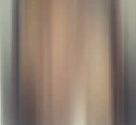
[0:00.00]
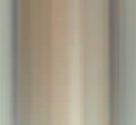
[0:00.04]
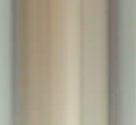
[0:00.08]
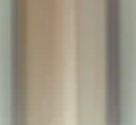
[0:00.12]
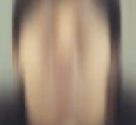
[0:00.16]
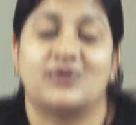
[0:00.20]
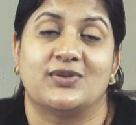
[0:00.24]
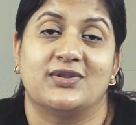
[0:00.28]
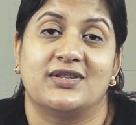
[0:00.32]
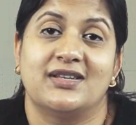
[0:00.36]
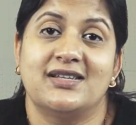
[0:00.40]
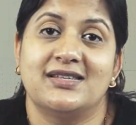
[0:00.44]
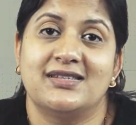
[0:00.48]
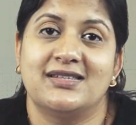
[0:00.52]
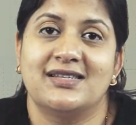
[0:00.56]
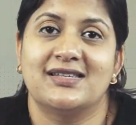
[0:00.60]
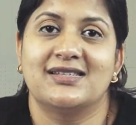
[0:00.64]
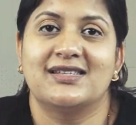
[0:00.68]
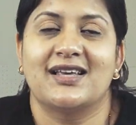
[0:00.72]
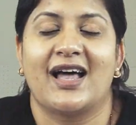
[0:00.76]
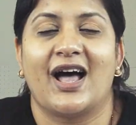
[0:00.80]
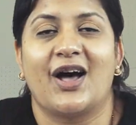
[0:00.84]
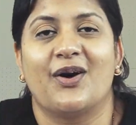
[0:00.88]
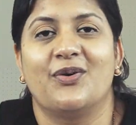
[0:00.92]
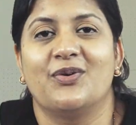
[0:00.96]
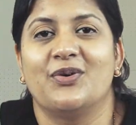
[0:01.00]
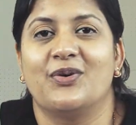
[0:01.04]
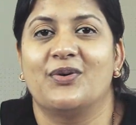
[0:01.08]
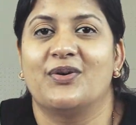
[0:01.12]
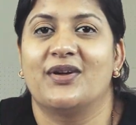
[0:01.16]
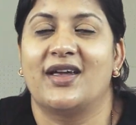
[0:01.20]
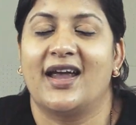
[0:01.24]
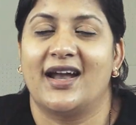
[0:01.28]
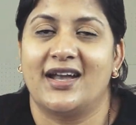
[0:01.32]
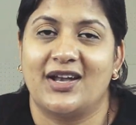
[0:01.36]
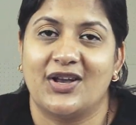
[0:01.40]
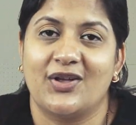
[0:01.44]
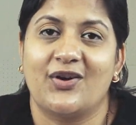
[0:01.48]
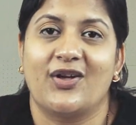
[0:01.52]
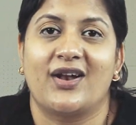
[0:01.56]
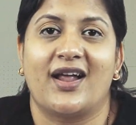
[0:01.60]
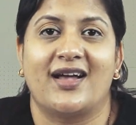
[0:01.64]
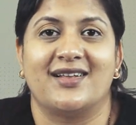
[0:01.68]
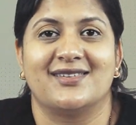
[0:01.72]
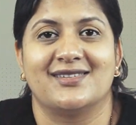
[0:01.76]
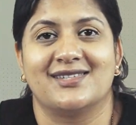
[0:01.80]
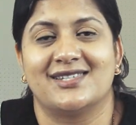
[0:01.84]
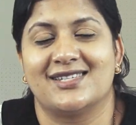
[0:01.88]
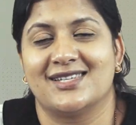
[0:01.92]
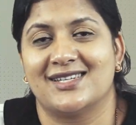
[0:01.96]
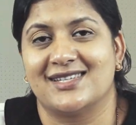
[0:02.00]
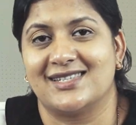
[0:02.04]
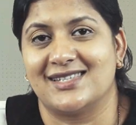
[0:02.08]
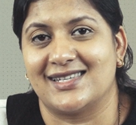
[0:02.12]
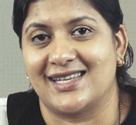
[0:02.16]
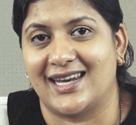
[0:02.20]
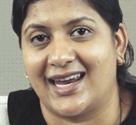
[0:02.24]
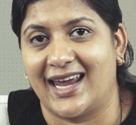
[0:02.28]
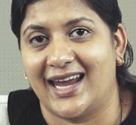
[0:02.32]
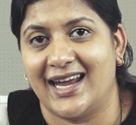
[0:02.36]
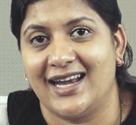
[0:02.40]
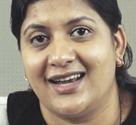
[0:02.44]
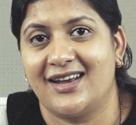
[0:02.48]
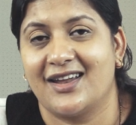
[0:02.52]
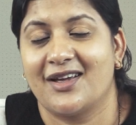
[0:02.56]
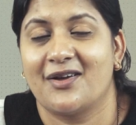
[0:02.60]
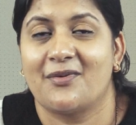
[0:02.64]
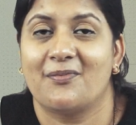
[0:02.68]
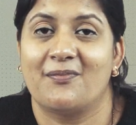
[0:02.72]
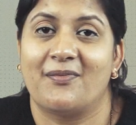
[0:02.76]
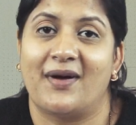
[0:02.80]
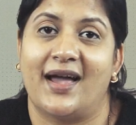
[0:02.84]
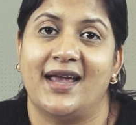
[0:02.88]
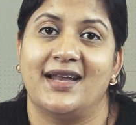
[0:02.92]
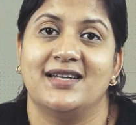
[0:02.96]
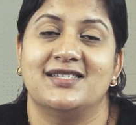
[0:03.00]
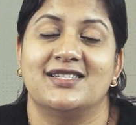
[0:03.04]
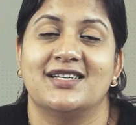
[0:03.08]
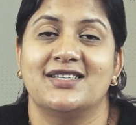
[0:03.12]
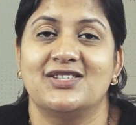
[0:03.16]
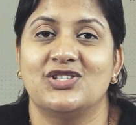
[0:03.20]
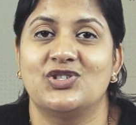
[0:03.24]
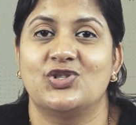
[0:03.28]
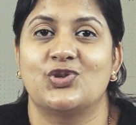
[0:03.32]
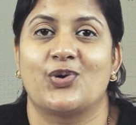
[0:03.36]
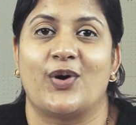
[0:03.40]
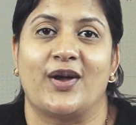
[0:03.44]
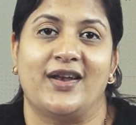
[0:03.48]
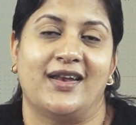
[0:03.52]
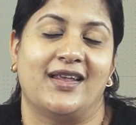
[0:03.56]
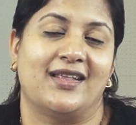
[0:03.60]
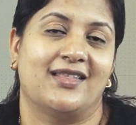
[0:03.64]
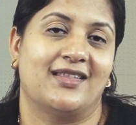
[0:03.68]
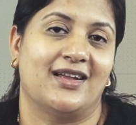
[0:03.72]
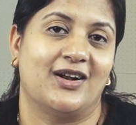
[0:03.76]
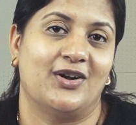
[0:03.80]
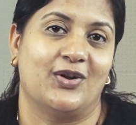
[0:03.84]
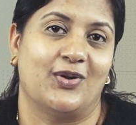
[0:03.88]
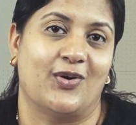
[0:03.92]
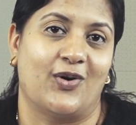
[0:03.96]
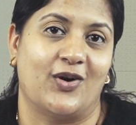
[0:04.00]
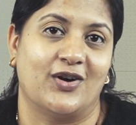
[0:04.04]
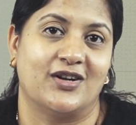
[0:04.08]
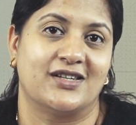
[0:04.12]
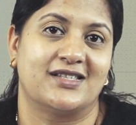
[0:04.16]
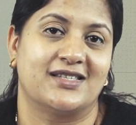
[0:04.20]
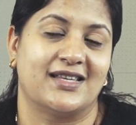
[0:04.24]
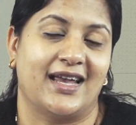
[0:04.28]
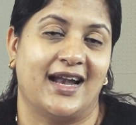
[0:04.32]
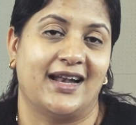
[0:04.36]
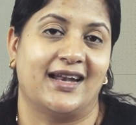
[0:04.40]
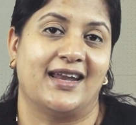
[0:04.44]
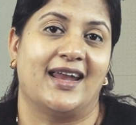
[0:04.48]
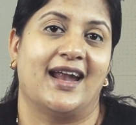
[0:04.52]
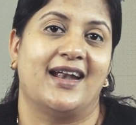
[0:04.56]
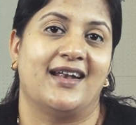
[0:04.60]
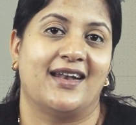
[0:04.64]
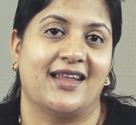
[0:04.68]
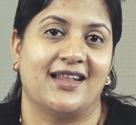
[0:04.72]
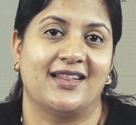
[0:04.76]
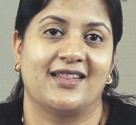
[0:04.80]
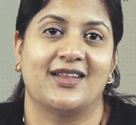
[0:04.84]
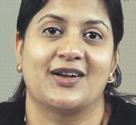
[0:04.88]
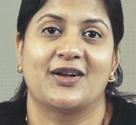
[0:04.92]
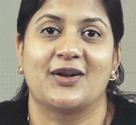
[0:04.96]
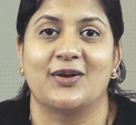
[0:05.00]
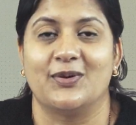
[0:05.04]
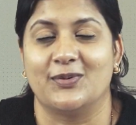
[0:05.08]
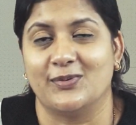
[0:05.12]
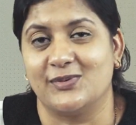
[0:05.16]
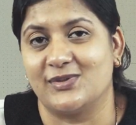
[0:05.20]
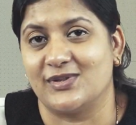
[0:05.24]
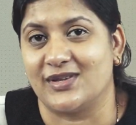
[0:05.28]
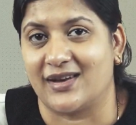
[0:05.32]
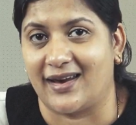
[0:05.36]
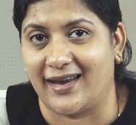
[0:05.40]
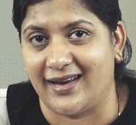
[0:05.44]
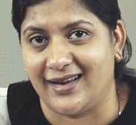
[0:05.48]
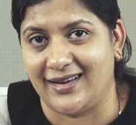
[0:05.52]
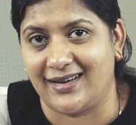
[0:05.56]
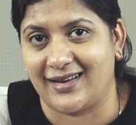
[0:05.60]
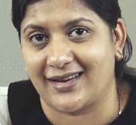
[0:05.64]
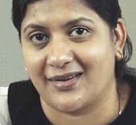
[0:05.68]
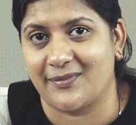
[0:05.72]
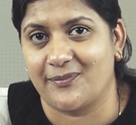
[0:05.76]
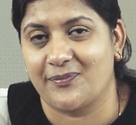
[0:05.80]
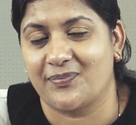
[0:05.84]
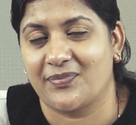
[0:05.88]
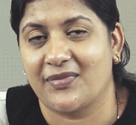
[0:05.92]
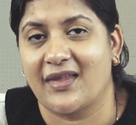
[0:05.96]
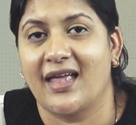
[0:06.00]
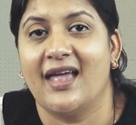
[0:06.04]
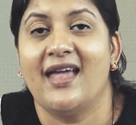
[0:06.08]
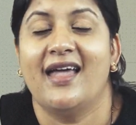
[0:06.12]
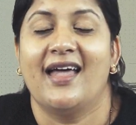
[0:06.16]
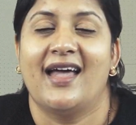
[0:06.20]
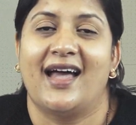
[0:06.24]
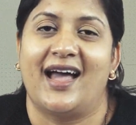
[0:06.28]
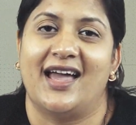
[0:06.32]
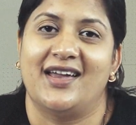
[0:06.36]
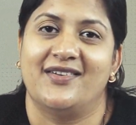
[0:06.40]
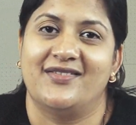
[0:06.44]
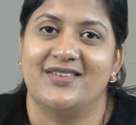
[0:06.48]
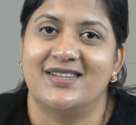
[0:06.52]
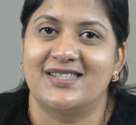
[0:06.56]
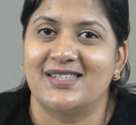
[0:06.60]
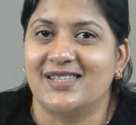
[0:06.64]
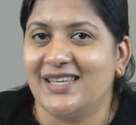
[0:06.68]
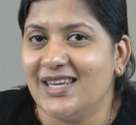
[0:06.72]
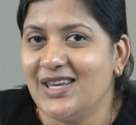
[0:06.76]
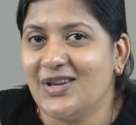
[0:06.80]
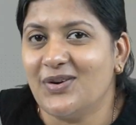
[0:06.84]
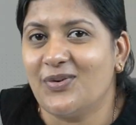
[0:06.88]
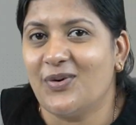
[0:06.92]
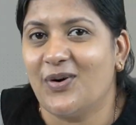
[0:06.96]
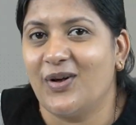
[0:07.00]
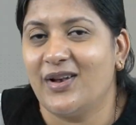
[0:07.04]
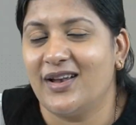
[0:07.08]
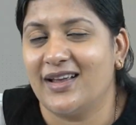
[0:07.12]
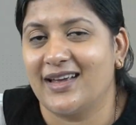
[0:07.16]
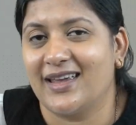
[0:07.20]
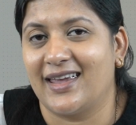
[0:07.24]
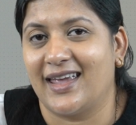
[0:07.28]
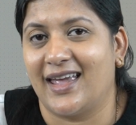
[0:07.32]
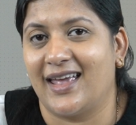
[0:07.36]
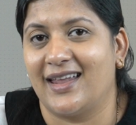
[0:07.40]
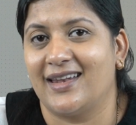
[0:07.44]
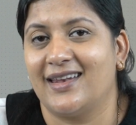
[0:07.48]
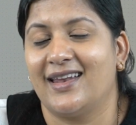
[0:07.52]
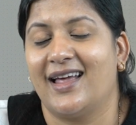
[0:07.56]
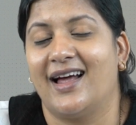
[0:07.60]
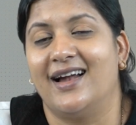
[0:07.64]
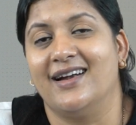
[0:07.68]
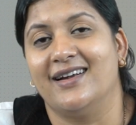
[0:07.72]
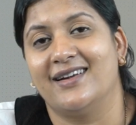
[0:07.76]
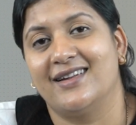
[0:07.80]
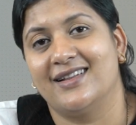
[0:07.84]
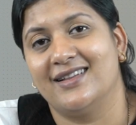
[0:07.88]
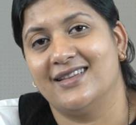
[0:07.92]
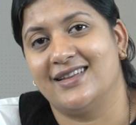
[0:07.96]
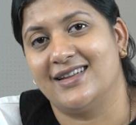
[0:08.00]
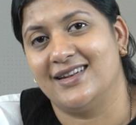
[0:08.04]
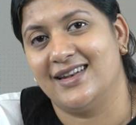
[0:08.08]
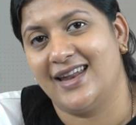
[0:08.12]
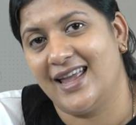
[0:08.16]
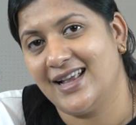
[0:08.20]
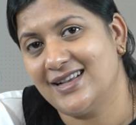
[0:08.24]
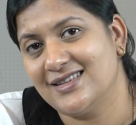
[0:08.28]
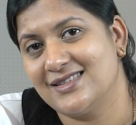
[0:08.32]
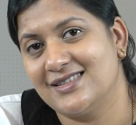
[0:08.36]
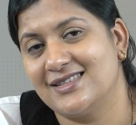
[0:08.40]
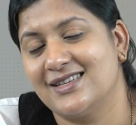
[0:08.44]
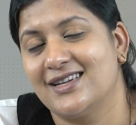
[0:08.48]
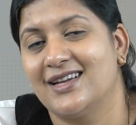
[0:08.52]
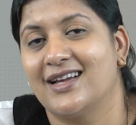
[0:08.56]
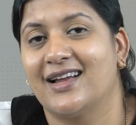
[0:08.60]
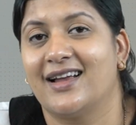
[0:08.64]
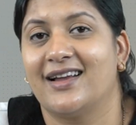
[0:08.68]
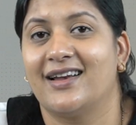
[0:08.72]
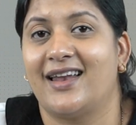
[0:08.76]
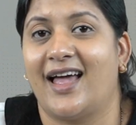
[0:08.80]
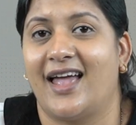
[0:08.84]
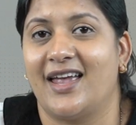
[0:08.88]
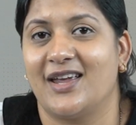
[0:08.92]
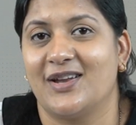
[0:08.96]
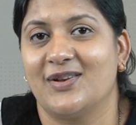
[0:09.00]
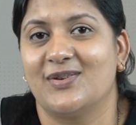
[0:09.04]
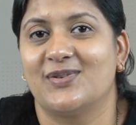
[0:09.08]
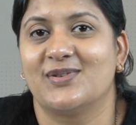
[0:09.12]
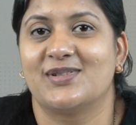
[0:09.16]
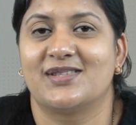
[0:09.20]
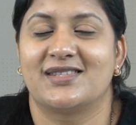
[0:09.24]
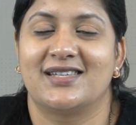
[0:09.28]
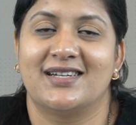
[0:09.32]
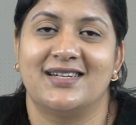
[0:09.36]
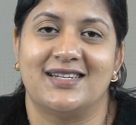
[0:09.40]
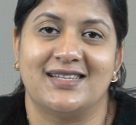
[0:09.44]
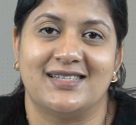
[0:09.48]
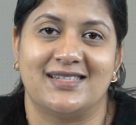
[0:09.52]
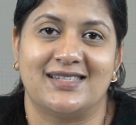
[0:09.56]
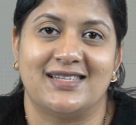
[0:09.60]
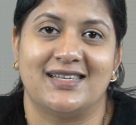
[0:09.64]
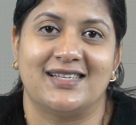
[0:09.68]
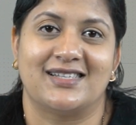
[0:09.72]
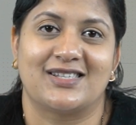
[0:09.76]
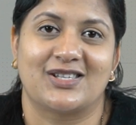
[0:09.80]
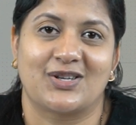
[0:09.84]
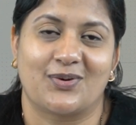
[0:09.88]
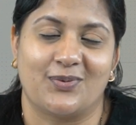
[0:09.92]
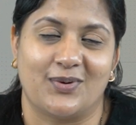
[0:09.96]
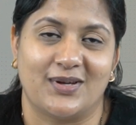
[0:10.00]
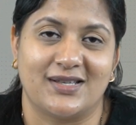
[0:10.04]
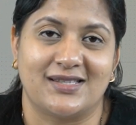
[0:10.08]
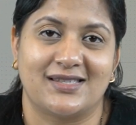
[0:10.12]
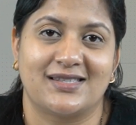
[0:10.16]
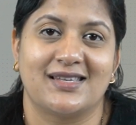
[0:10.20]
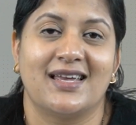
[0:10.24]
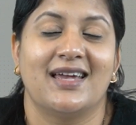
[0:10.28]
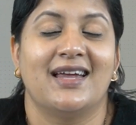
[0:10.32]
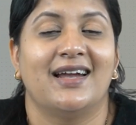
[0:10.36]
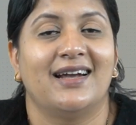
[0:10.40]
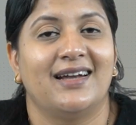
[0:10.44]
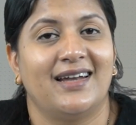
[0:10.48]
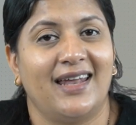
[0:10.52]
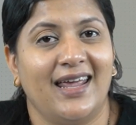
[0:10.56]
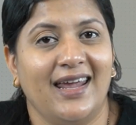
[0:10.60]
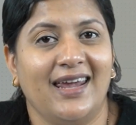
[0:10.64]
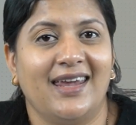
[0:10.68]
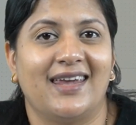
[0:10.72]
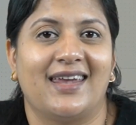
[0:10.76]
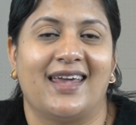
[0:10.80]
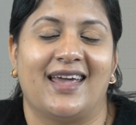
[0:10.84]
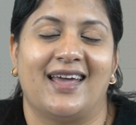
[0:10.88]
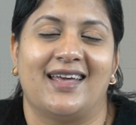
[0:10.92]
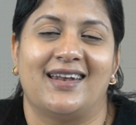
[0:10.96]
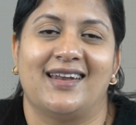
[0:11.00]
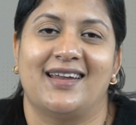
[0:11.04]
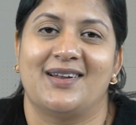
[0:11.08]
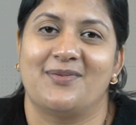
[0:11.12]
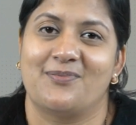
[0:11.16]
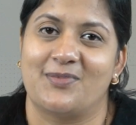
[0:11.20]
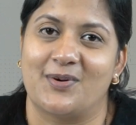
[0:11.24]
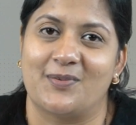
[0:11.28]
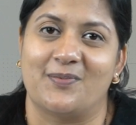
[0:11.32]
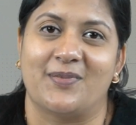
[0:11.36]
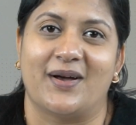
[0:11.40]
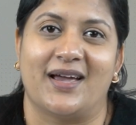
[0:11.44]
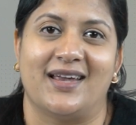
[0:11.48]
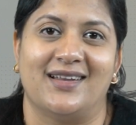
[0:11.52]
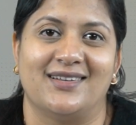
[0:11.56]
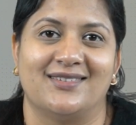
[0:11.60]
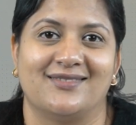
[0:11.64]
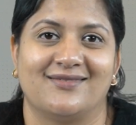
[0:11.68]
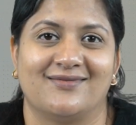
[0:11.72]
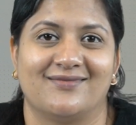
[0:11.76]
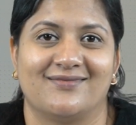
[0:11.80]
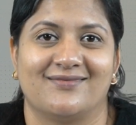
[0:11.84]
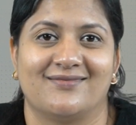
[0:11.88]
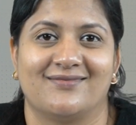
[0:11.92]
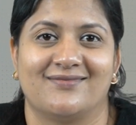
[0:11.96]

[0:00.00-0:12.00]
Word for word: So this is how you get your answers right, by just joining the dots and getting the clues right. I will see you all again. Until the next Diagnose the Disease quiz. Take care and bye-bye.